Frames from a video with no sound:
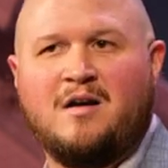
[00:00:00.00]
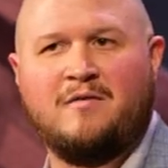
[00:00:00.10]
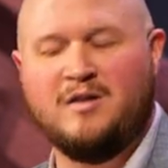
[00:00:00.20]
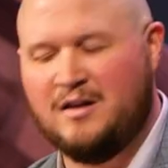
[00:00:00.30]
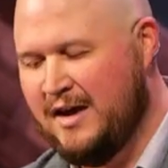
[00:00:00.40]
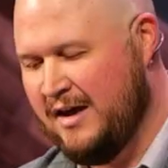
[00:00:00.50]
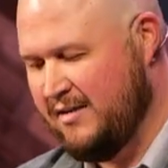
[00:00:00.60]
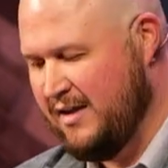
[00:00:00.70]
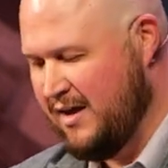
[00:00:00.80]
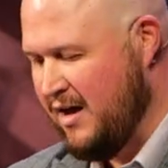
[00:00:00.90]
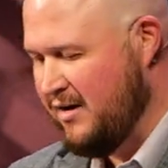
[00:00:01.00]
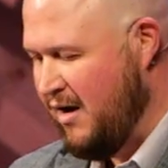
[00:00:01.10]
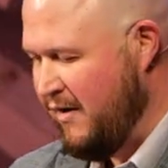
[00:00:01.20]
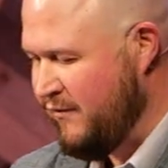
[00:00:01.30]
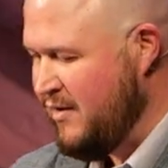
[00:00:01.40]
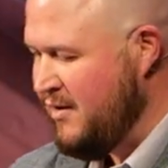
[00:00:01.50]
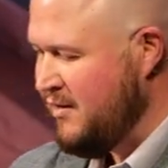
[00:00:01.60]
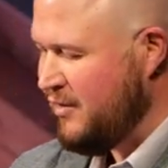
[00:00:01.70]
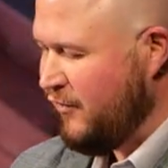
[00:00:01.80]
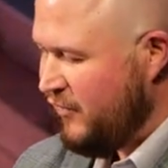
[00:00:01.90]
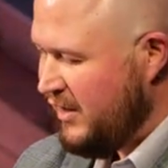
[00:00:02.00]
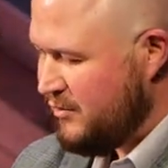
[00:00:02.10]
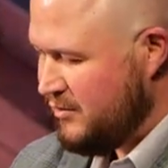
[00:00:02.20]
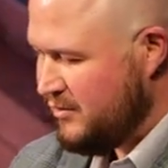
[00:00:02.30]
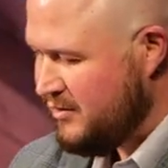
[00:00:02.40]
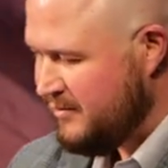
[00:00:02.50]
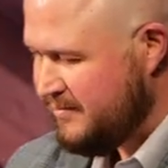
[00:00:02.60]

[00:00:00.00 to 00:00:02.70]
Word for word: of the land. They got it off the field.